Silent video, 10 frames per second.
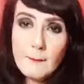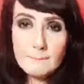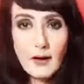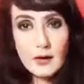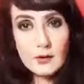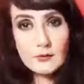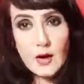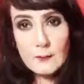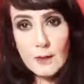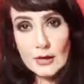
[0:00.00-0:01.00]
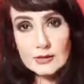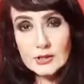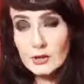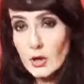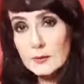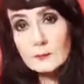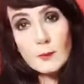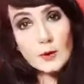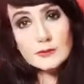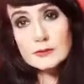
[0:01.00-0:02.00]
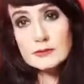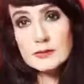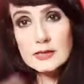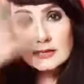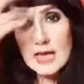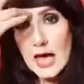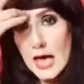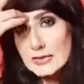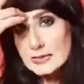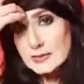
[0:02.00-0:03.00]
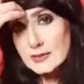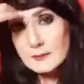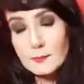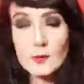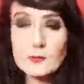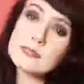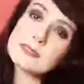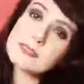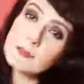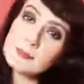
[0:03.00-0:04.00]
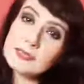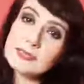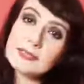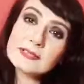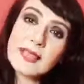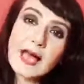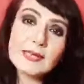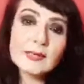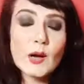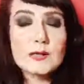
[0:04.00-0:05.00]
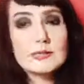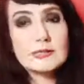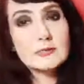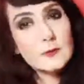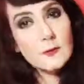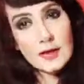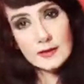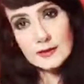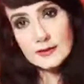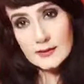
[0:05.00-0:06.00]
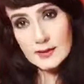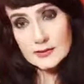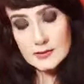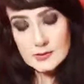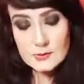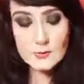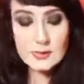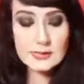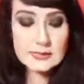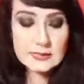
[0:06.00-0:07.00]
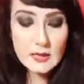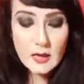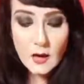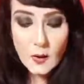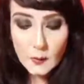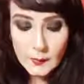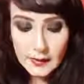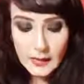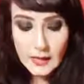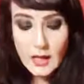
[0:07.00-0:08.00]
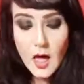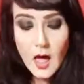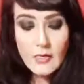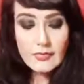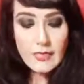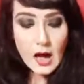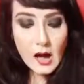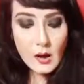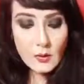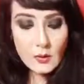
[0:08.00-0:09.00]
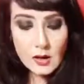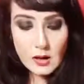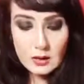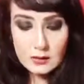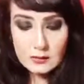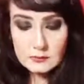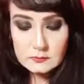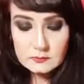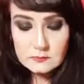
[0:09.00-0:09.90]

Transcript: part of our body are not important. It's as important as our pineal gland because it's directly connected to it. Okay, now